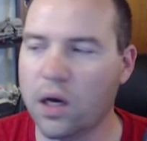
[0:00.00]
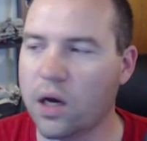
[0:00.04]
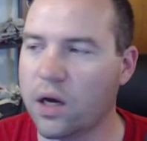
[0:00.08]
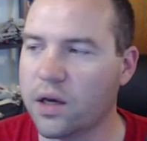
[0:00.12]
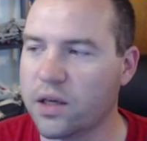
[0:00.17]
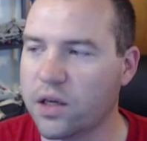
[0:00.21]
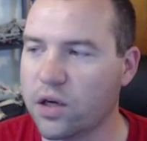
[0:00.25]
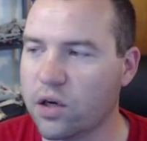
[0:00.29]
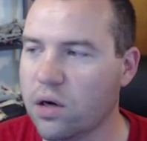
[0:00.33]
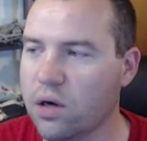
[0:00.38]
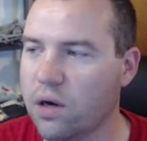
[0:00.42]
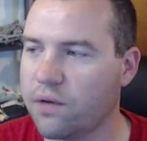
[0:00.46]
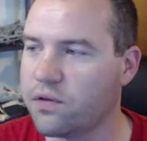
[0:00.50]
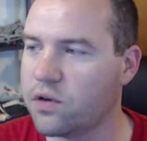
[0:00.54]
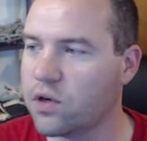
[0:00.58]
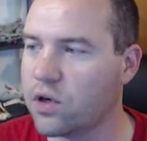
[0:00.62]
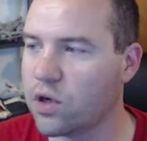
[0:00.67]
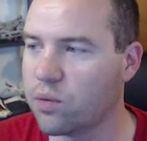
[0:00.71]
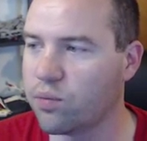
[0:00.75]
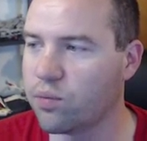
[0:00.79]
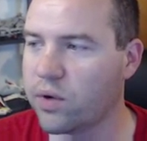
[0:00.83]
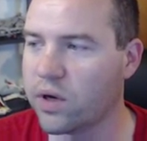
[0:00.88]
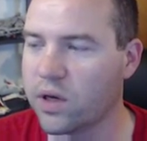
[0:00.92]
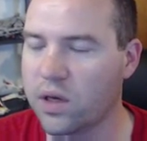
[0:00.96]
Year after
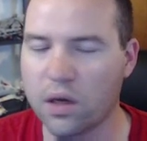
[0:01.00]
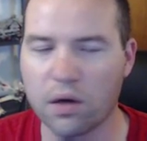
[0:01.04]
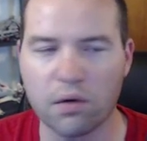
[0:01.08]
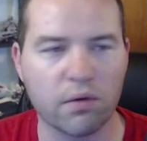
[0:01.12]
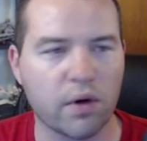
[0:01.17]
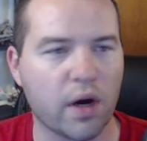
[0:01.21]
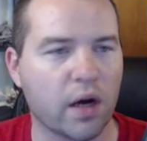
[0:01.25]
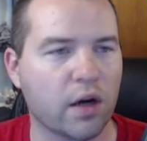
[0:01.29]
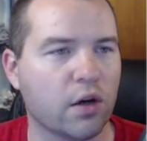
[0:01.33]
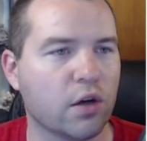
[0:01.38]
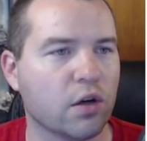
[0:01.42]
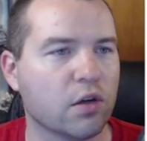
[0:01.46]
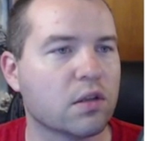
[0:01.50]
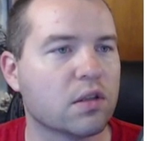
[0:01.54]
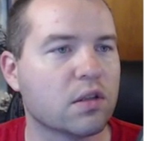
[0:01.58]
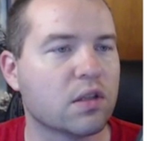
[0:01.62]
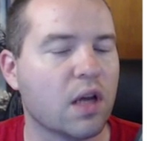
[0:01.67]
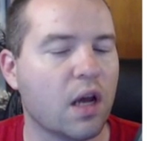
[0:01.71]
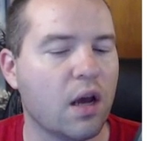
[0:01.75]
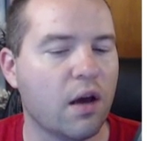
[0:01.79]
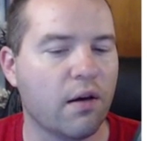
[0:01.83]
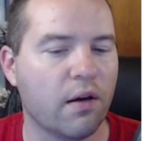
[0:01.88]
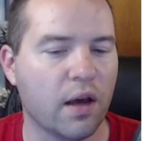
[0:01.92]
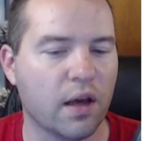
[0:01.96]
year, breaking
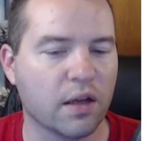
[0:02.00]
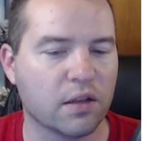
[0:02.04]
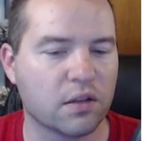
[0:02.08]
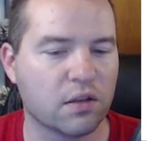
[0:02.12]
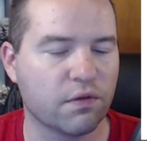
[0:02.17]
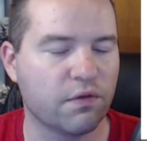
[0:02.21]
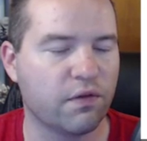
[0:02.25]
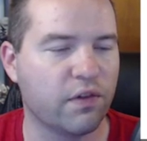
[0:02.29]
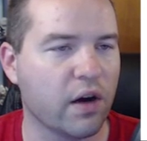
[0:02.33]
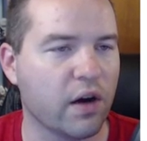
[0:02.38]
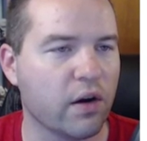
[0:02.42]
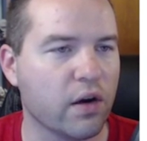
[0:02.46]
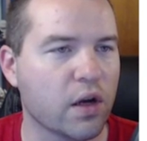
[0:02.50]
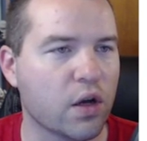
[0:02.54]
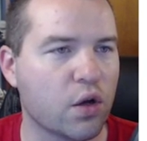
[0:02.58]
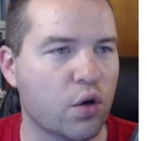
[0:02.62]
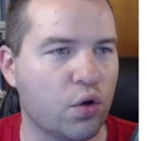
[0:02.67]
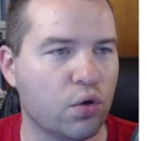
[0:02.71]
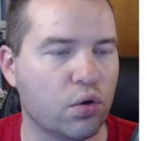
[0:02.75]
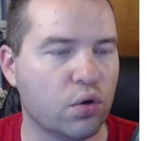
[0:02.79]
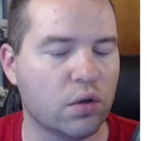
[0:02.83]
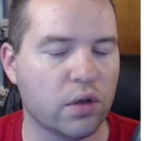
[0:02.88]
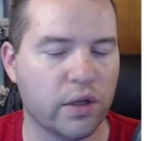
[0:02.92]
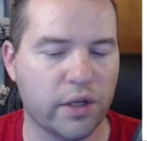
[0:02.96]
records. It's very
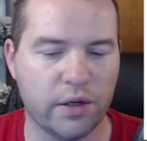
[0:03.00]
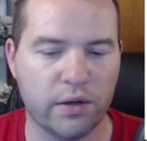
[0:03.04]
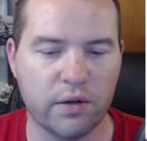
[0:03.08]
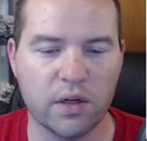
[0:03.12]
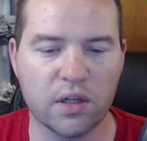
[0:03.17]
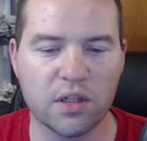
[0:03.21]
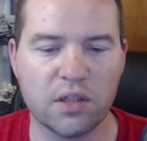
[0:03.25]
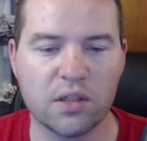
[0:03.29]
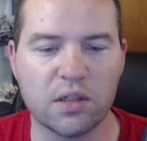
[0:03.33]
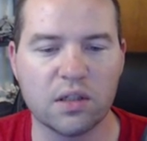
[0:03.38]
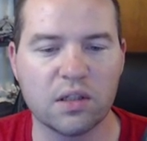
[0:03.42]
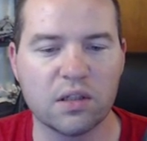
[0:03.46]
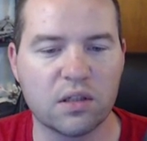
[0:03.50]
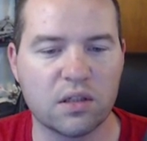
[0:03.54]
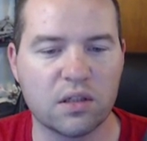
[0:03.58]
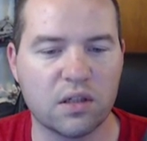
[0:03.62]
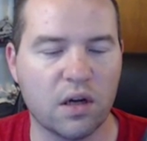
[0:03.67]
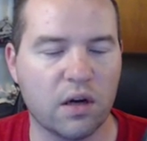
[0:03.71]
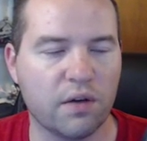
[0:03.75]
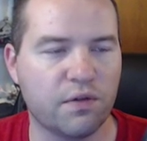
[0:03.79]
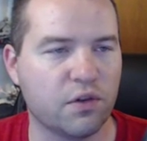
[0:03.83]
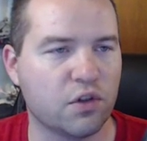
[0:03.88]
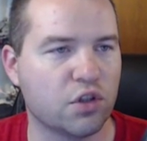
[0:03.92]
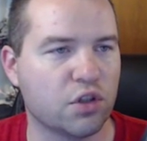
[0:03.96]
cool, interesting
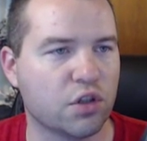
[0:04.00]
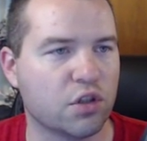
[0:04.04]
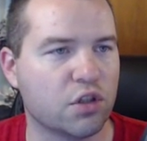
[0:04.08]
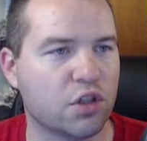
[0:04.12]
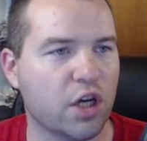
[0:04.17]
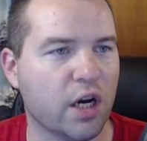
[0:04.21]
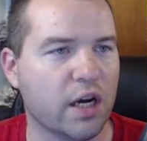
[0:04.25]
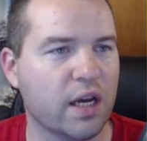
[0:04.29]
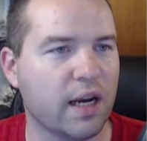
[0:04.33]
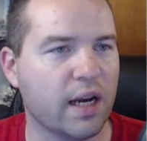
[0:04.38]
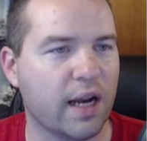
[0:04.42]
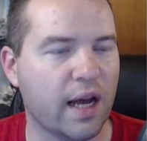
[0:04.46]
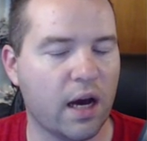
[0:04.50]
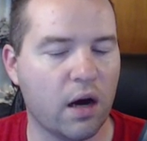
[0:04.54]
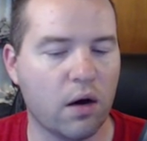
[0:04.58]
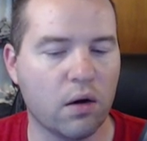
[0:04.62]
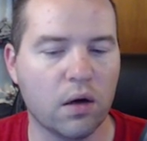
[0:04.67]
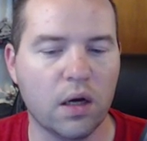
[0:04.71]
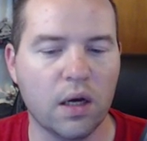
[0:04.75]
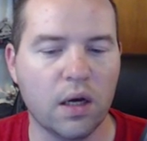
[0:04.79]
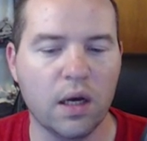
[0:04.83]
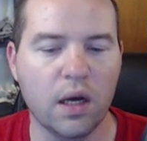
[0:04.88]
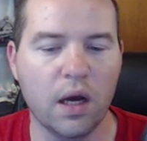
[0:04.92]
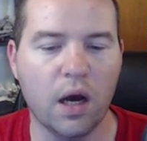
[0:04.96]
stuff. You should check it
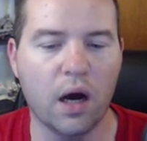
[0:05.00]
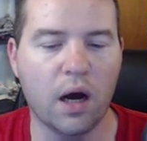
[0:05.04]
out.